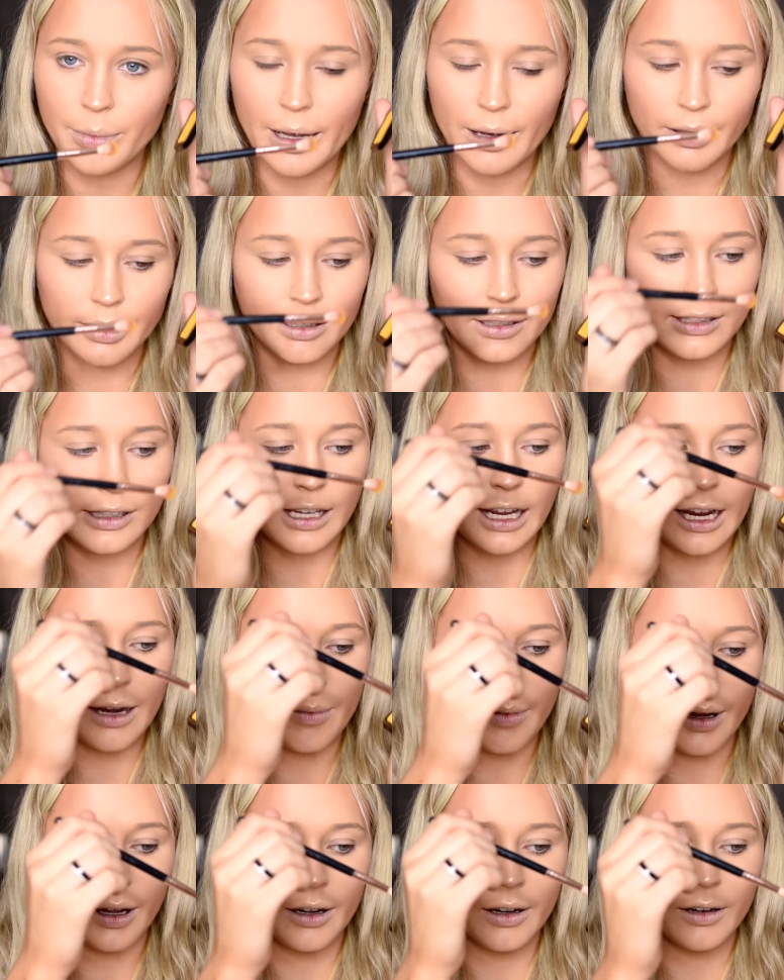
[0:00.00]
be able to see,
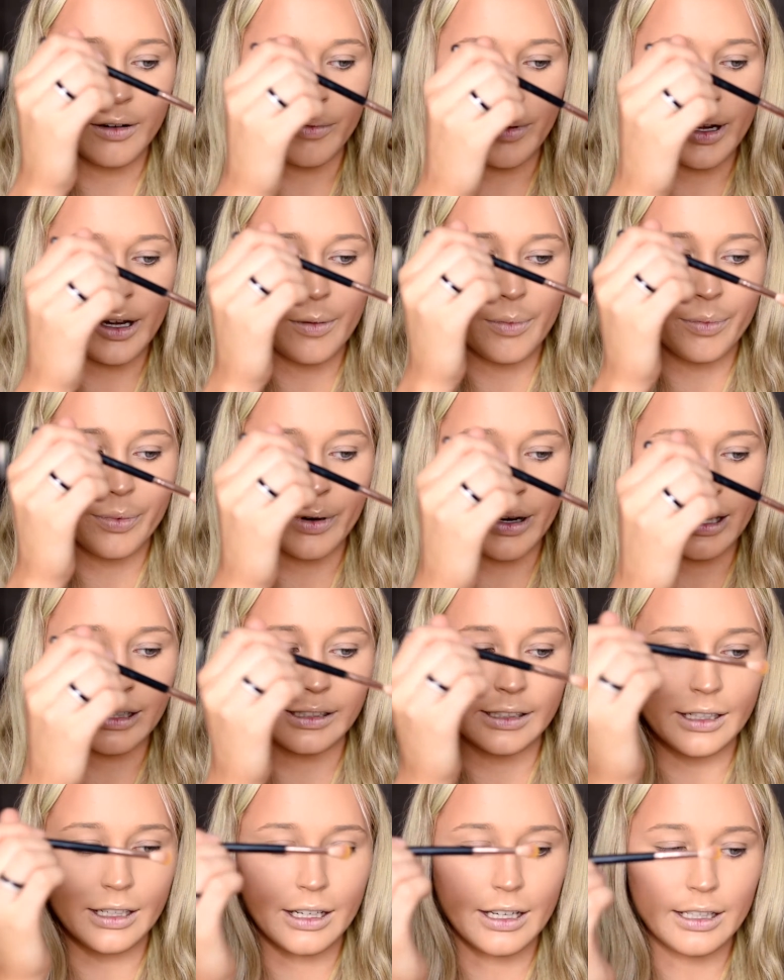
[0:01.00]
but when you
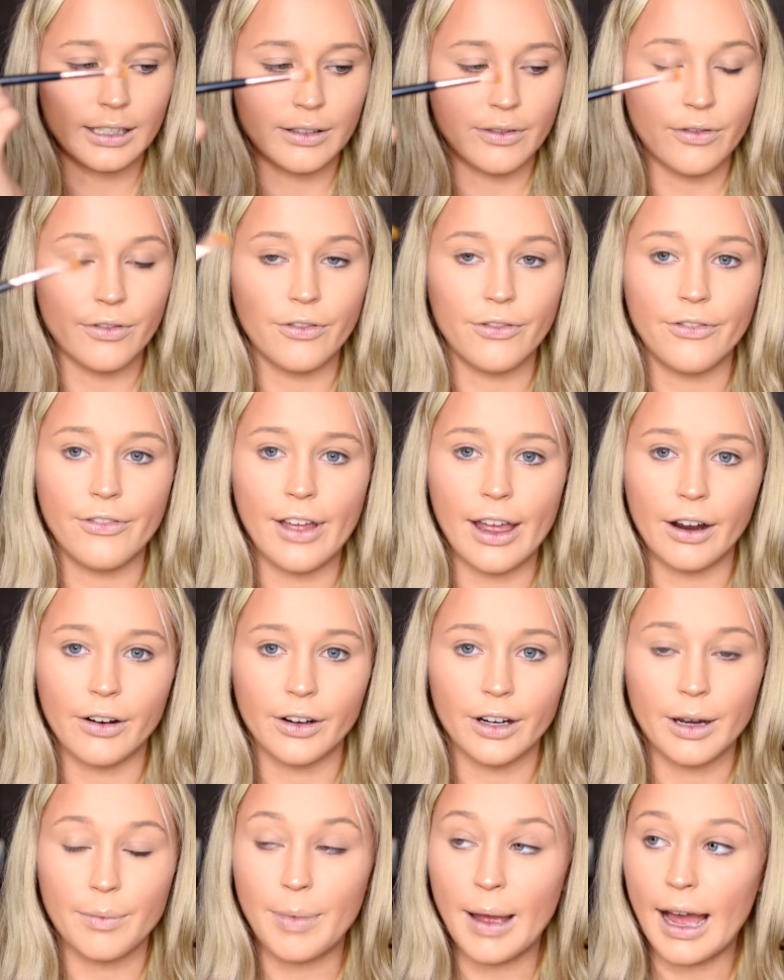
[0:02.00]
press it, it's
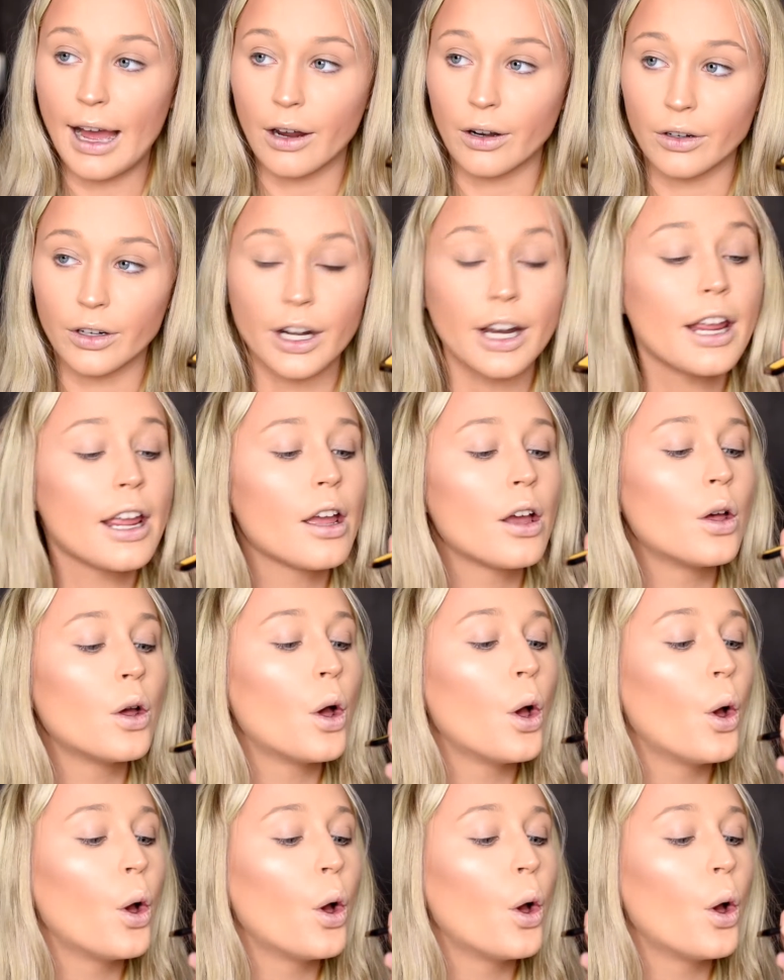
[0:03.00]
very powdery,